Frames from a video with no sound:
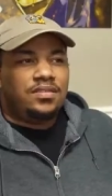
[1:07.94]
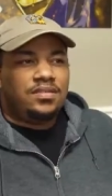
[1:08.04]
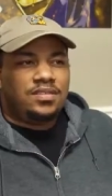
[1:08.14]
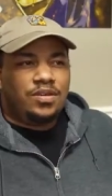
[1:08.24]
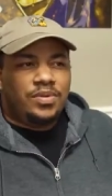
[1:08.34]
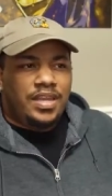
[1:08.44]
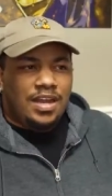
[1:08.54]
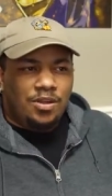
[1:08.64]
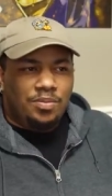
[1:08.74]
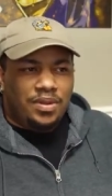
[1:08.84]
So when
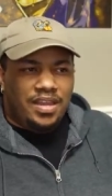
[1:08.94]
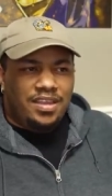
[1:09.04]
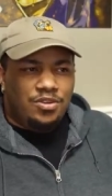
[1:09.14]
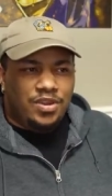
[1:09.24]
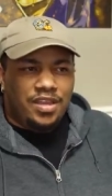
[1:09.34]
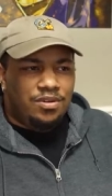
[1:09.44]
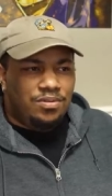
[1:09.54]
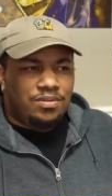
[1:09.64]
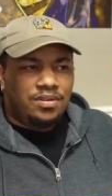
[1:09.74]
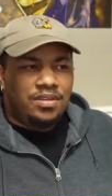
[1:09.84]
y'all play
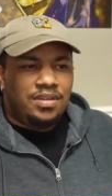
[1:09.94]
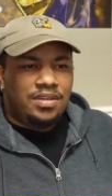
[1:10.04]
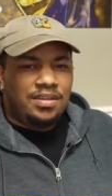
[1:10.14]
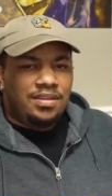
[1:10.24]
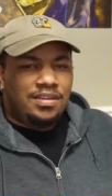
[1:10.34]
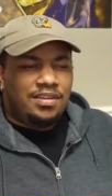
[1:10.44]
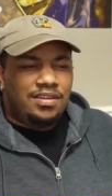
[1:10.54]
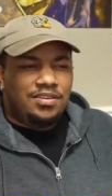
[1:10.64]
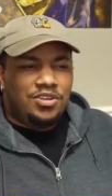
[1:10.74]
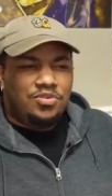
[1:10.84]
Yu-Gi-Oh,
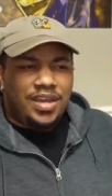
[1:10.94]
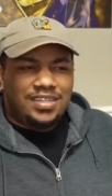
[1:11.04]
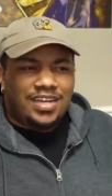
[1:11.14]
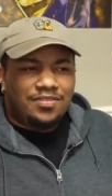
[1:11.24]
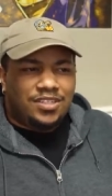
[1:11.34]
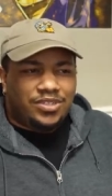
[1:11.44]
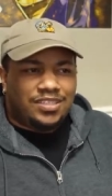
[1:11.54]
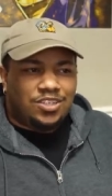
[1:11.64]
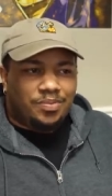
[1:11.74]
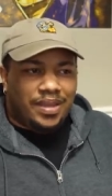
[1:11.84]
you actually have to
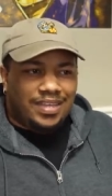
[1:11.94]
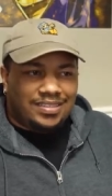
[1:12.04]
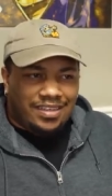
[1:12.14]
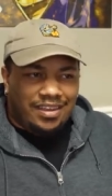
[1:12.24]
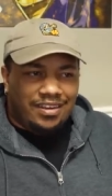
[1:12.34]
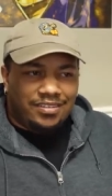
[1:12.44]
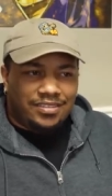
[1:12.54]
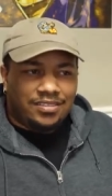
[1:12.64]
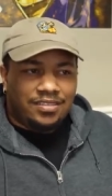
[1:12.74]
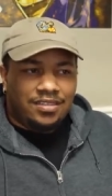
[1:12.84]
dress up as the
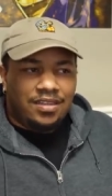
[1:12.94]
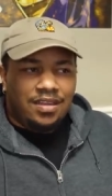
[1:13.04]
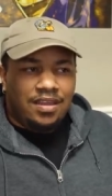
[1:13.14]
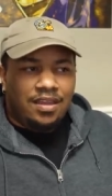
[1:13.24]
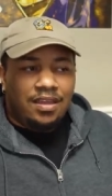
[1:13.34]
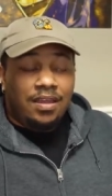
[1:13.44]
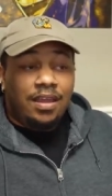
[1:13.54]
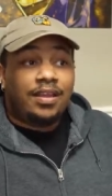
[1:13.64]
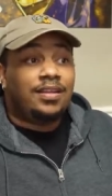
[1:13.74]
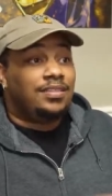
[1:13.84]
characters? No.
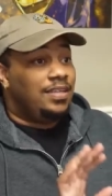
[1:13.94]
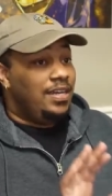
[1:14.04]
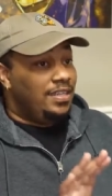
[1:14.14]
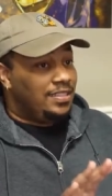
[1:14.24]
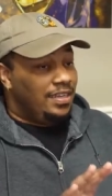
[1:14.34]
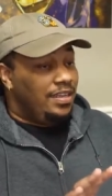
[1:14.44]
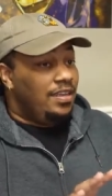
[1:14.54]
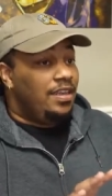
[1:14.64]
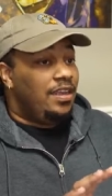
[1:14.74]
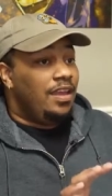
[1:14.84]
Cause honestly,
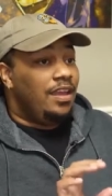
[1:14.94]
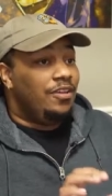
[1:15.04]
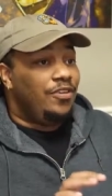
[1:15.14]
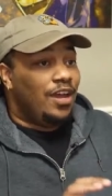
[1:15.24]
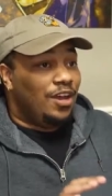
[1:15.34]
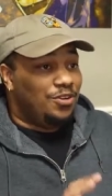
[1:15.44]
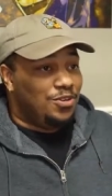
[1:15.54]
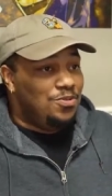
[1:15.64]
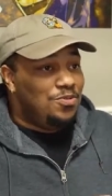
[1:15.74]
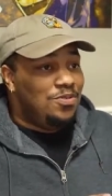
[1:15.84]
if y'all
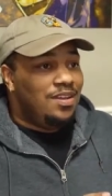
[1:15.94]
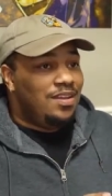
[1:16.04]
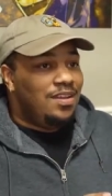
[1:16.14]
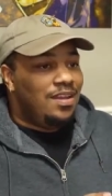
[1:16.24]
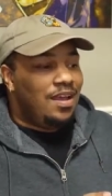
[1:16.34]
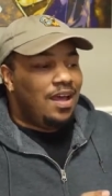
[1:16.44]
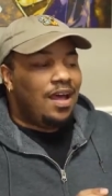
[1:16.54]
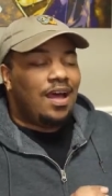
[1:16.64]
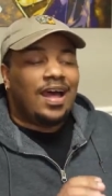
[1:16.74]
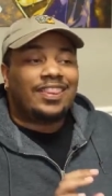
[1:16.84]
do,
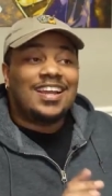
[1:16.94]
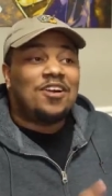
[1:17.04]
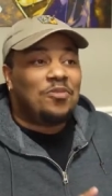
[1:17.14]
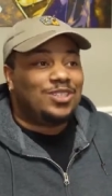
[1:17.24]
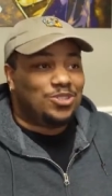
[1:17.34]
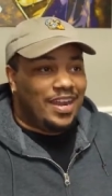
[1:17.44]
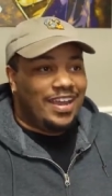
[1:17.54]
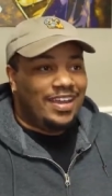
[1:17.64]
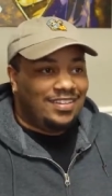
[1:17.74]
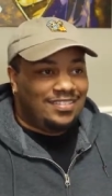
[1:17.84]
I think I want to
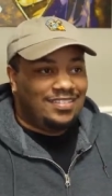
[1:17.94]
try it.